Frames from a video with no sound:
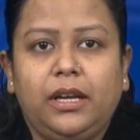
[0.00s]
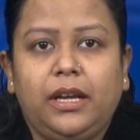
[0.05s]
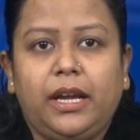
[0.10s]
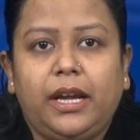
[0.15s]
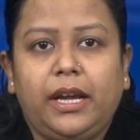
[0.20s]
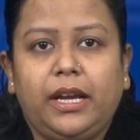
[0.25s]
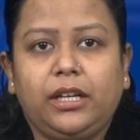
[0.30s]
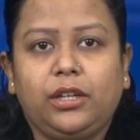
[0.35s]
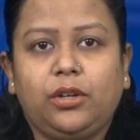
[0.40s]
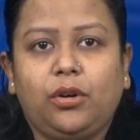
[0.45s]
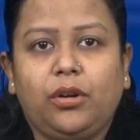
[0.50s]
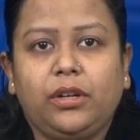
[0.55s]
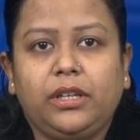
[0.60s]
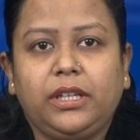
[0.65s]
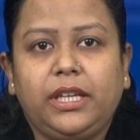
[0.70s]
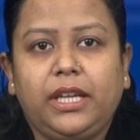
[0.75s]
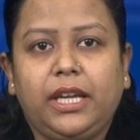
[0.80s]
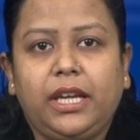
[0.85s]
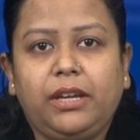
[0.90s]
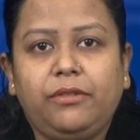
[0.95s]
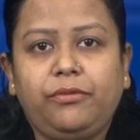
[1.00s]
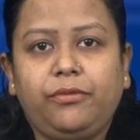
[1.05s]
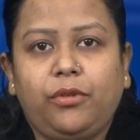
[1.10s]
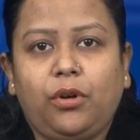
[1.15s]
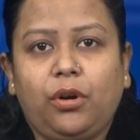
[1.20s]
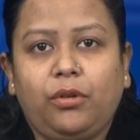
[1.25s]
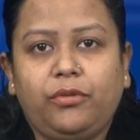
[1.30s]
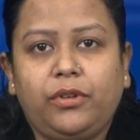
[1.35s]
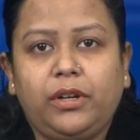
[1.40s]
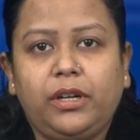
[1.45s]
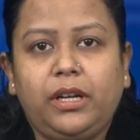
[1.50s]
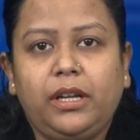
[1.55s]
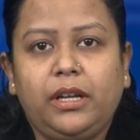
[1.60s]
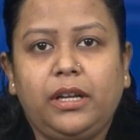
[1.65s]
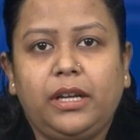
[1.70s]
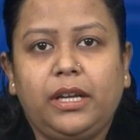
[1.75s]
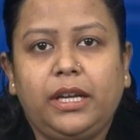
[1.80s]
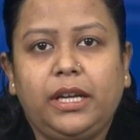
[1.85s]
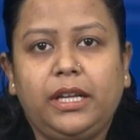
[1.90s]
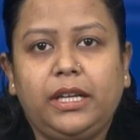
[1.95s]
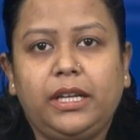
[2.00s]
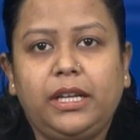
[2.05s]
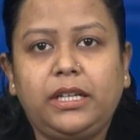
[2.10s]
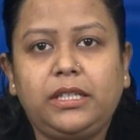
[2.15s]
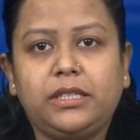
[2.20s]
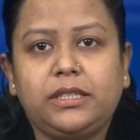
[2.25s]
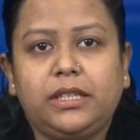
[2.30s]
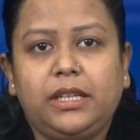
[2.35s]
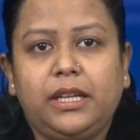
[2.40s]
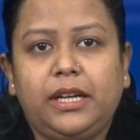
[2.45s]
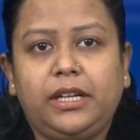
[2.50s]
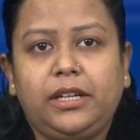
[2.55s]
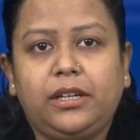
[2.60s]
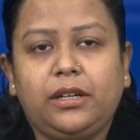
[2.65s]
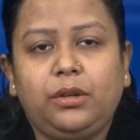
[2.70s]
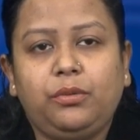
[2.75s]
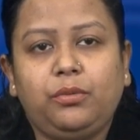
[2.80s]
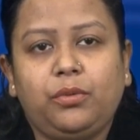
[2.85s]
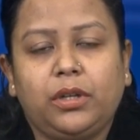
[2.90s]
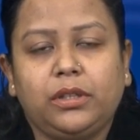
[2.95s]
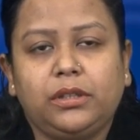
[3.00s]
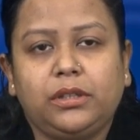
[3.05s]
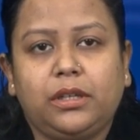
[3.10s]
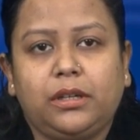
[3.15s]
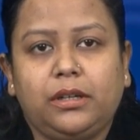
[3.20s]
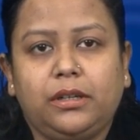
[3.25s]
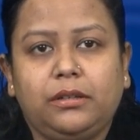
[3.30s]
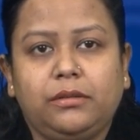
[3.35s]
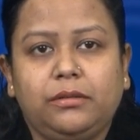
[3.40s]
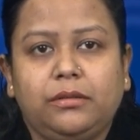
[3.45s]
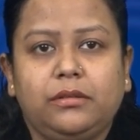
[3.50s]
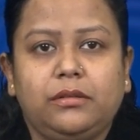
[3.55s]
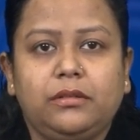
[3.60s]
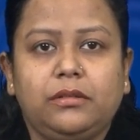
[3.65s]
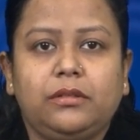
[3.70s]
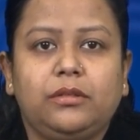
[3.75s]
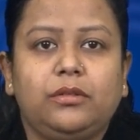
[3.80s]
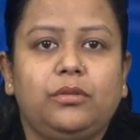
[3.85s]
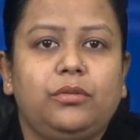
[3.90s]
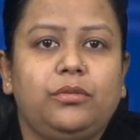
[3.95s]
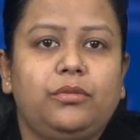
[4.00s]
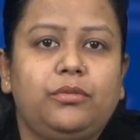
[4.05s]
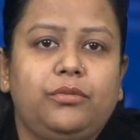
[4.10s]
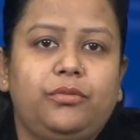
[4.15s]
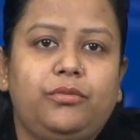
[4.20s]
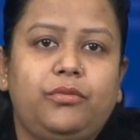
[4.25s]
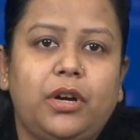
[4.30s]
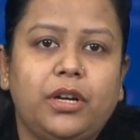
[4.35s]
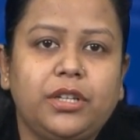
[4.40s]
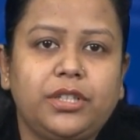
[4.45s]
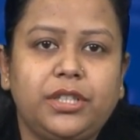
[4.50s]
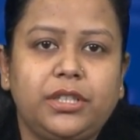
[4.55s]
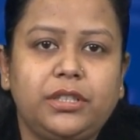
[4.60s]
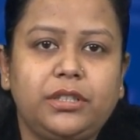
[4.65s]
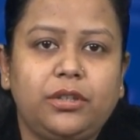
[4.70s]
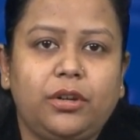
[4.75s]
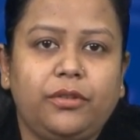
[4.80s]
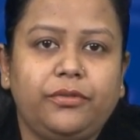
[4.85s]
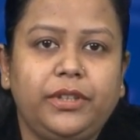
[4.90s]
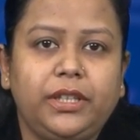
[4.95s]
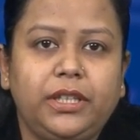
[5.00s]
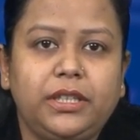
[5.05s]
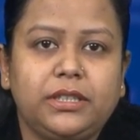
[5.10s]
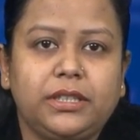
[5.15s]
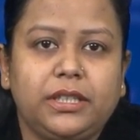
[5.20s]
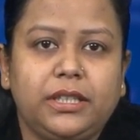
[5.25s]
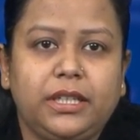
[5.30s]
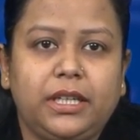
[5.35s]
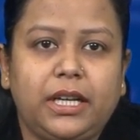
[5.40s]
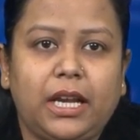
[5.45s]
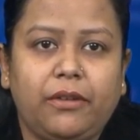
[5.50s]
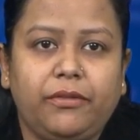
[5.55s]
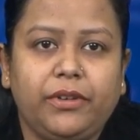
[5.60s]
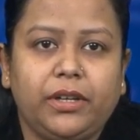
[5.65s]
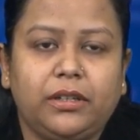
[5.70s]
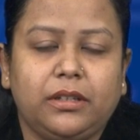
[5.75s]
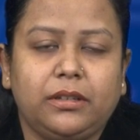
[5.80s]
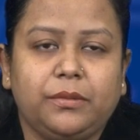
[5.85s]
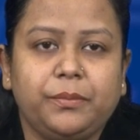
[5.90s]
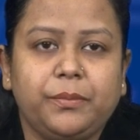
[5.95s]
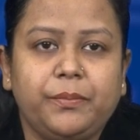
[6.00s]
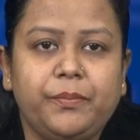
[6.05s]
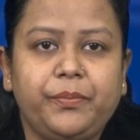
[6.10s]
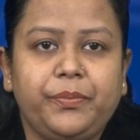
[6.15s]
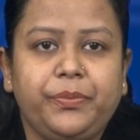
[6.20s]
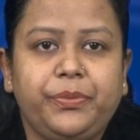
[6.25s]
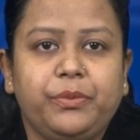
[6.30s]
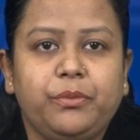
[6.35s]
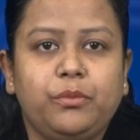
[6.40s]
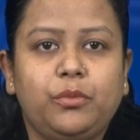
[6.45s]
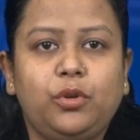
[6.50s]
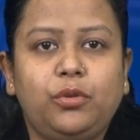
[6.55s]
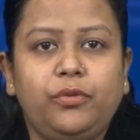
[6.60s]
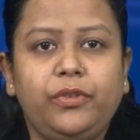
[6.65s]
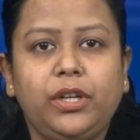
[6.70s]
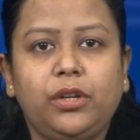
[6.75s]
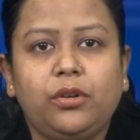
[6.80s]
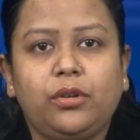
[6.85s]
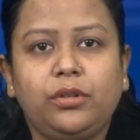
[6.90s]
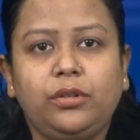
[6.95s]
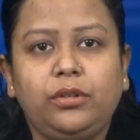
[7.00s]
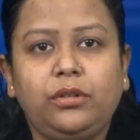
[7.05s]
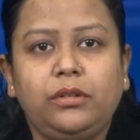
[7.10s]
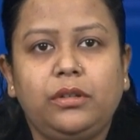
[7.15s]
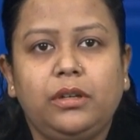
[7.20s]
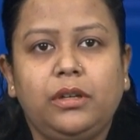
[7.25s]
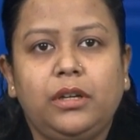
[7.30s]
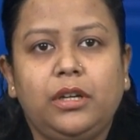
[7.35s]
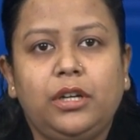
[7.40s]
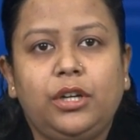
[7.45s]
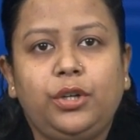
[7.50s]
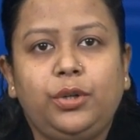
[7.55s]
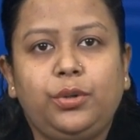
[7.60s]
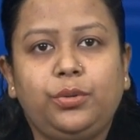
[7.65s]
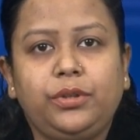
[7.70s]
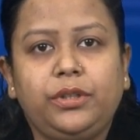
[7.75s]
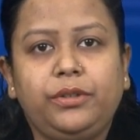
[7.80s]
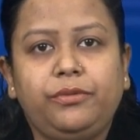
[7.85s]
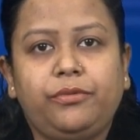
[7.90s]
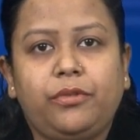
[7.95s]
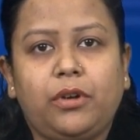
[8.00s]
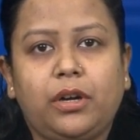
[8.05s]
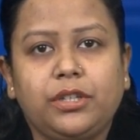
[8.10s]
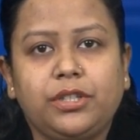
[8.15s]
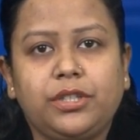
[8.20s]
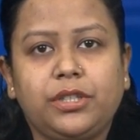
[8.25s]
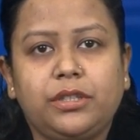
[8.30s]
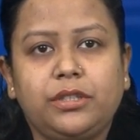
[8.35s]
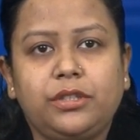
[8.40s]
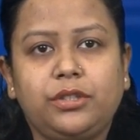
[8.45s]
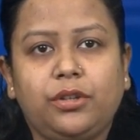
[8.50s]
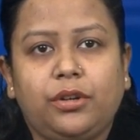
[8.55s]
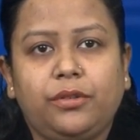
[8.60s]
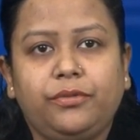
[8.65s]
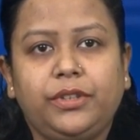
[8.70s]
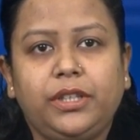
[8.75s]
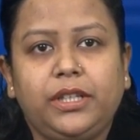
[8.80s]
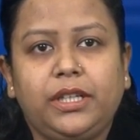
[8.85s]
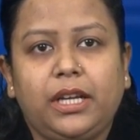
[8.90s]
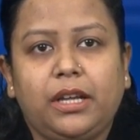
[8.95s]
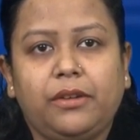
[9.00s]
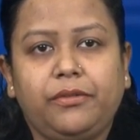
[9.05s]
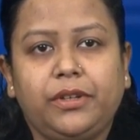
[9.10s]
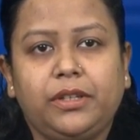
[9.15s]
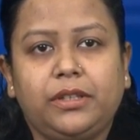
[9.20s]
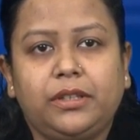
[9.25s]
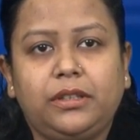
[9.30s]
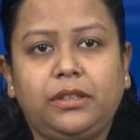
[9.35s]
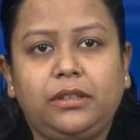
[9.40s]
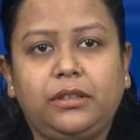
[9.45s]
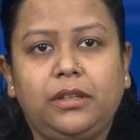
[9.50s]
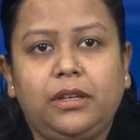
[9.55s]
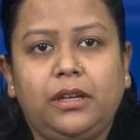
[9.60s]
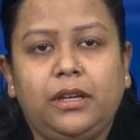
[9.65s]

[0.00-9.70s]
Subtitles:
and concave forward in its lateral 1/3. Functions of the clavicle. Moving on to the functions of the clavicle,